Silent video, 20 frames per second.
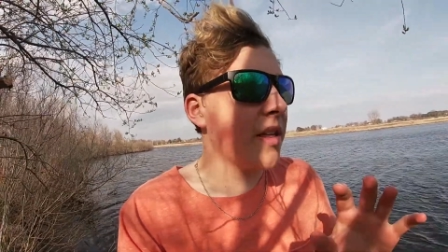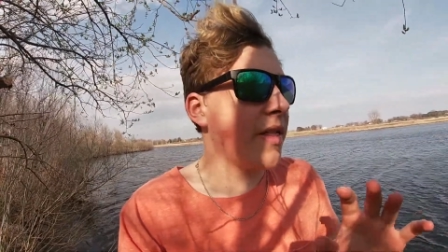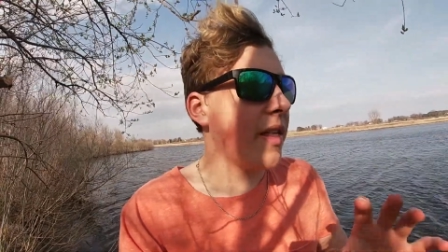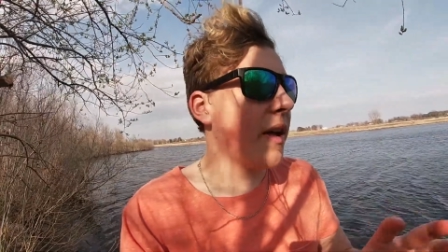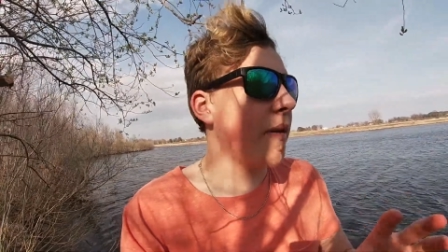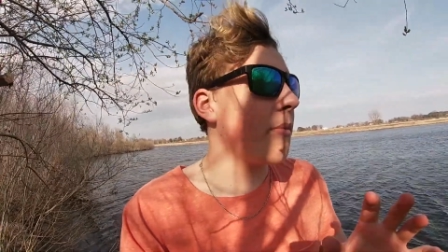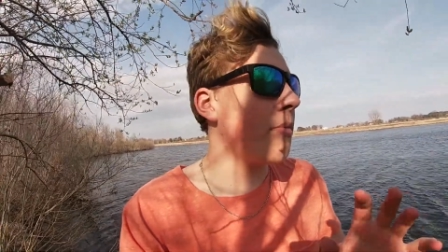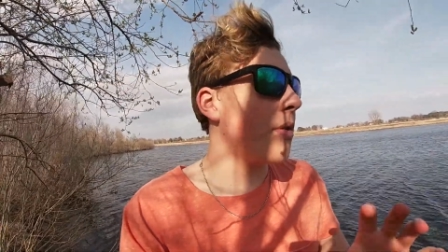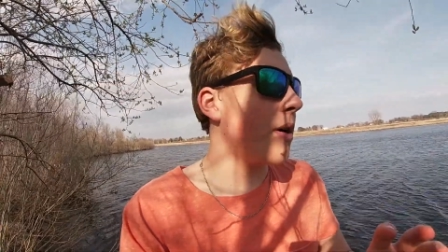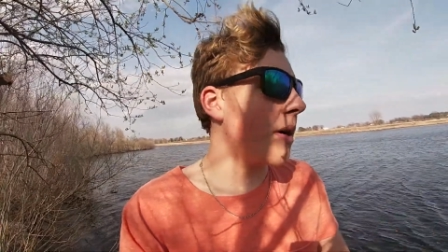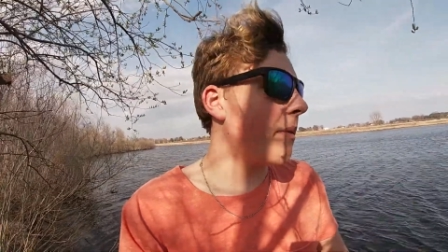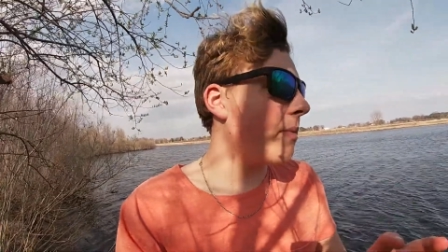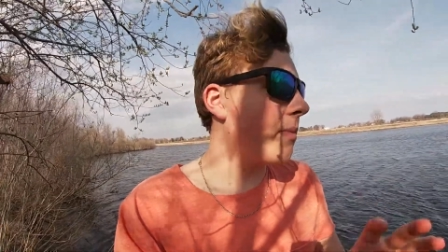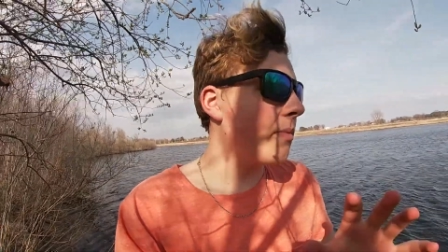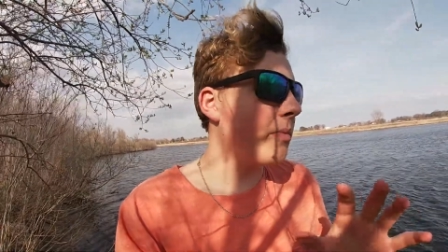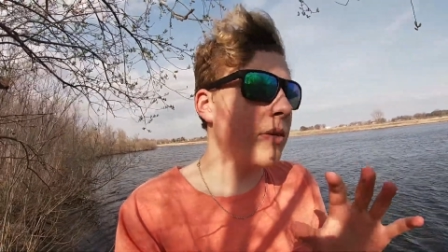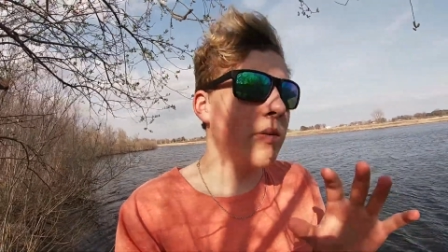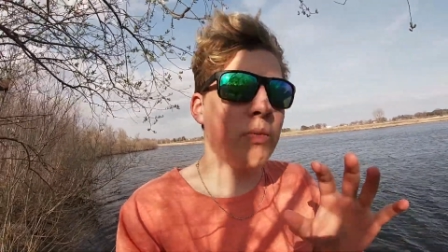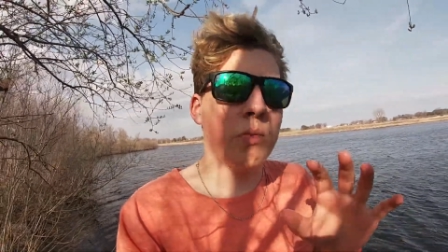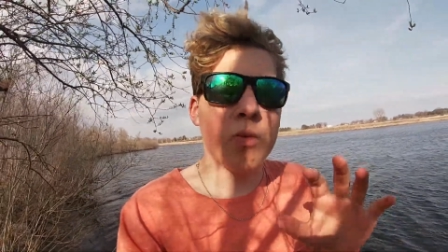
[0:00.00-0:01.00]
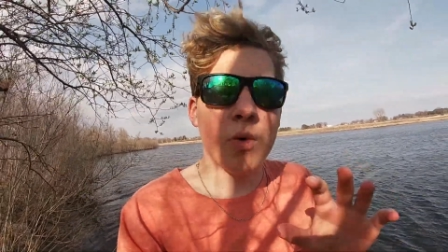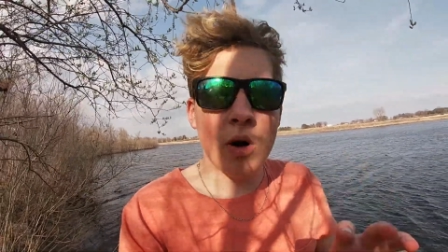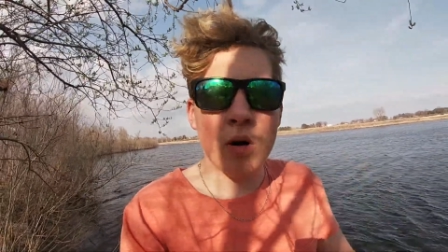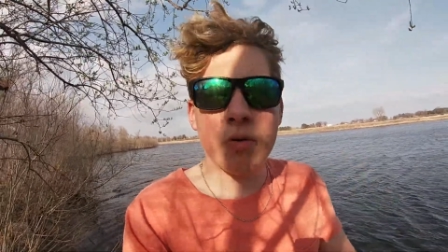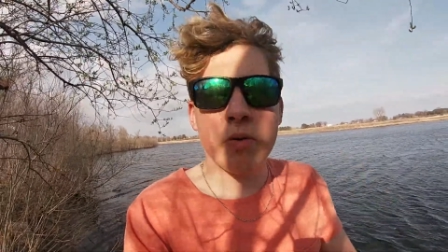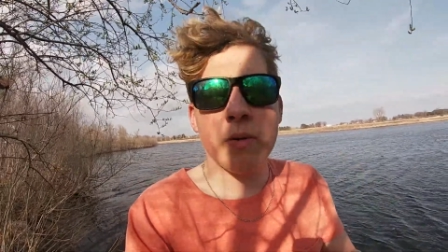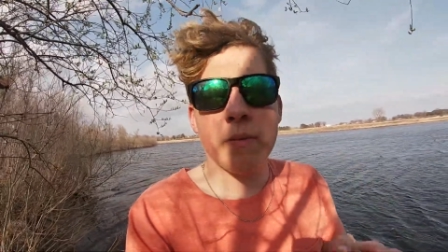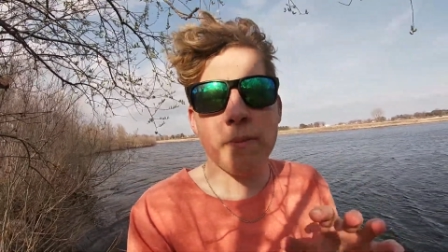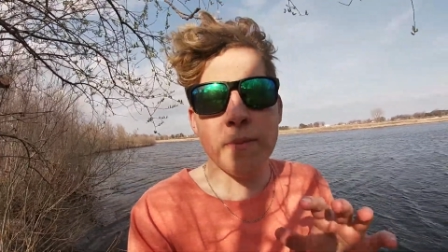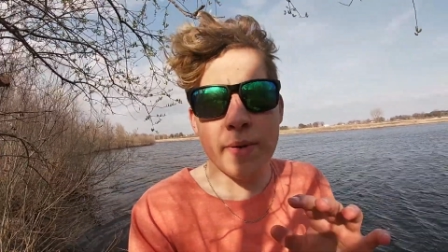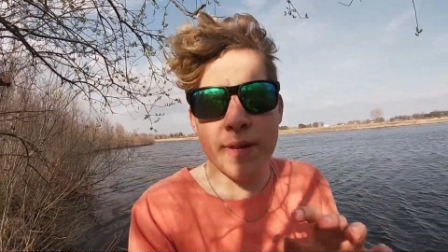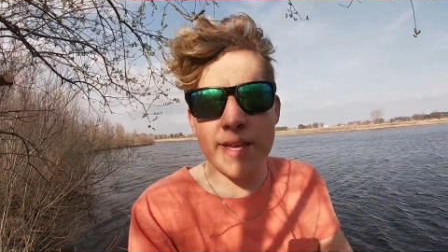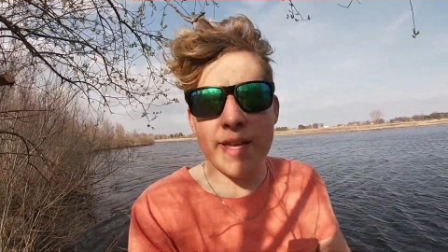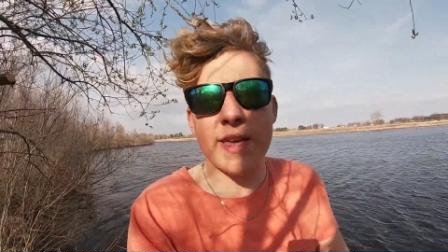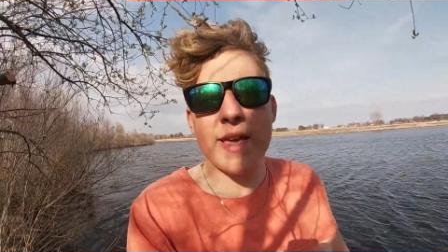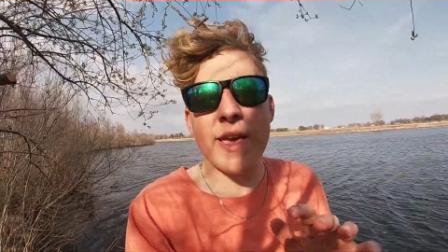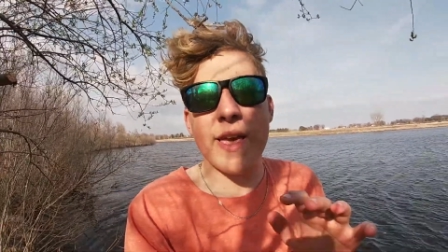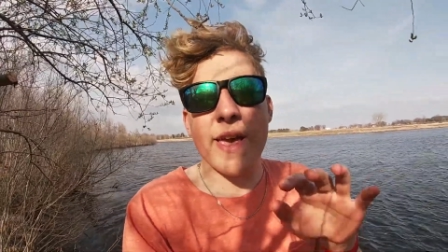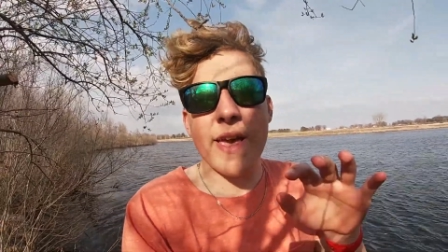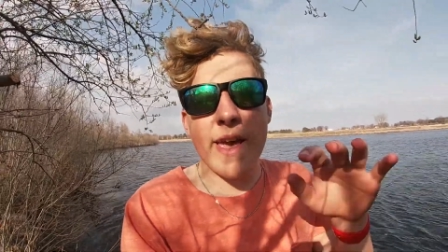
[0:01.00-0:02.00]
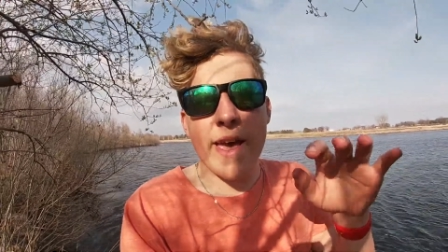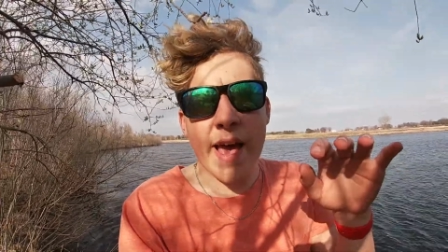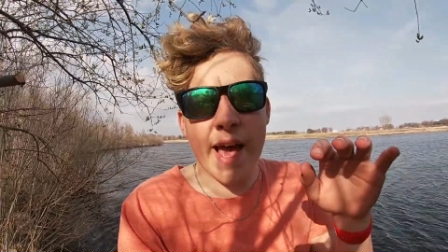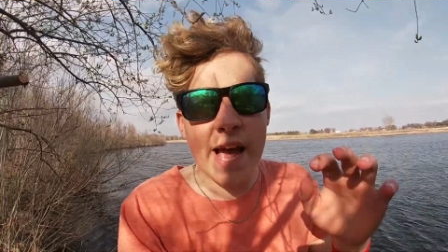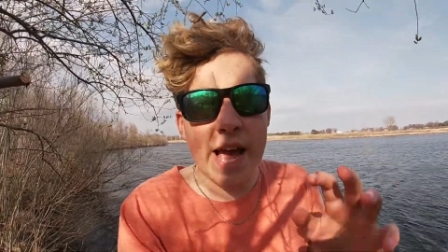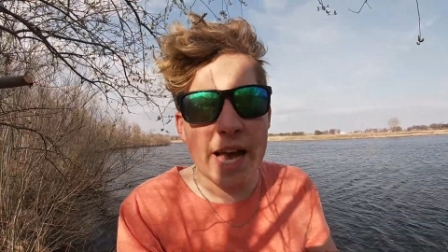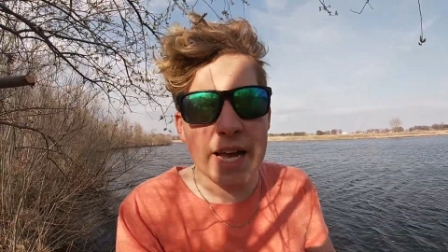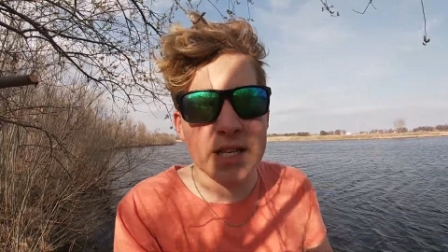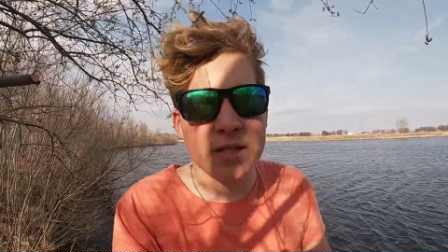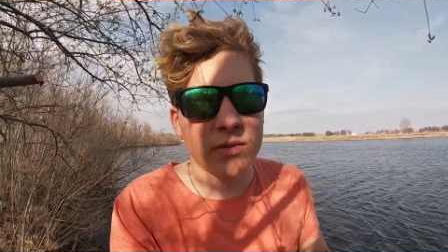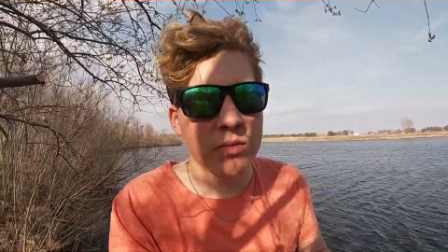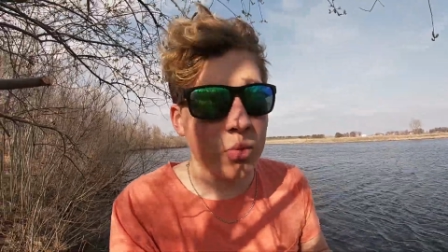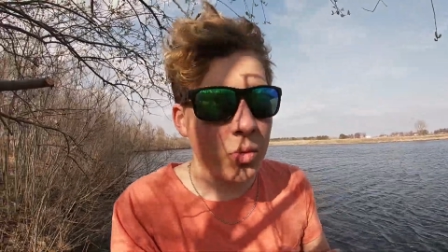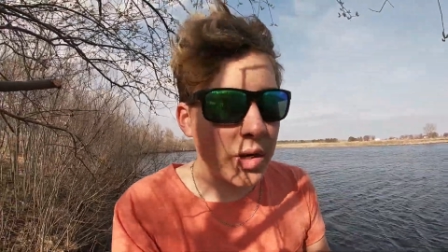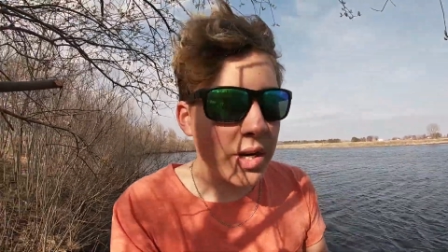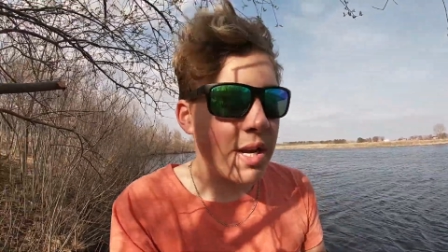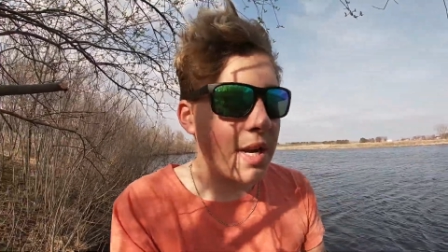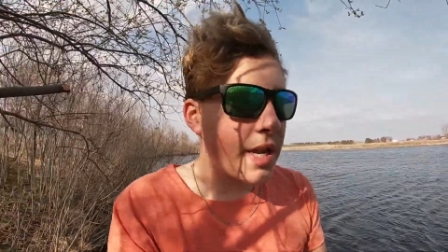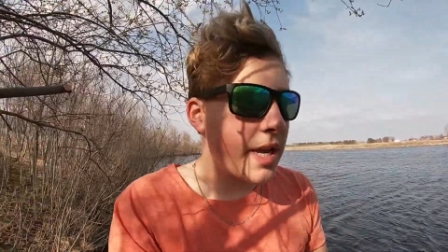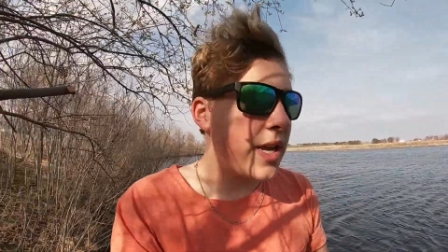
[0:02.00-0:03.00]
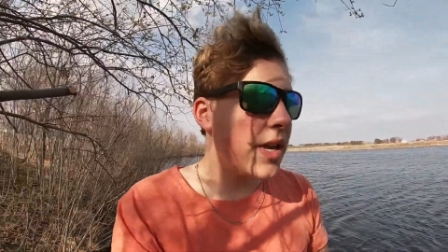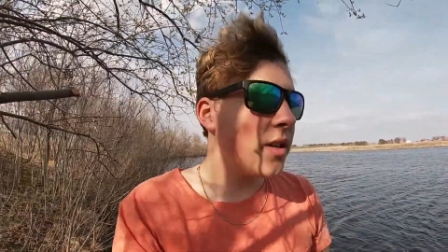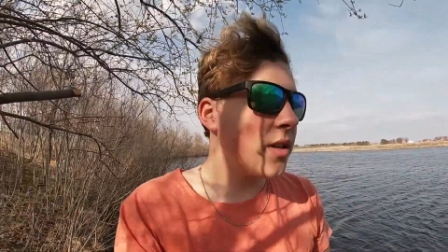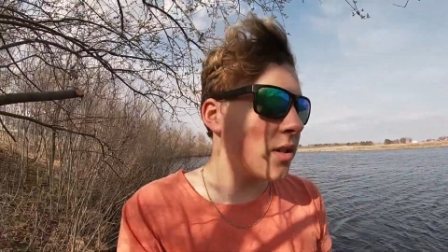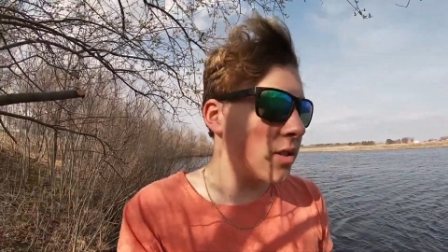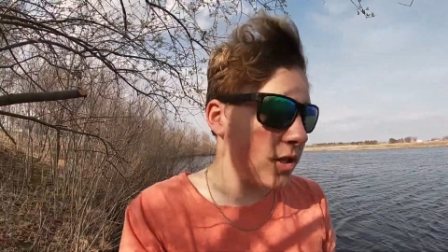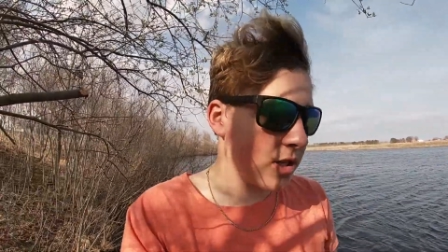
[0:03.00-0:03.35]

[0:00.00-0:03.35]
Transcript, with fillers: that probably won't be as windy,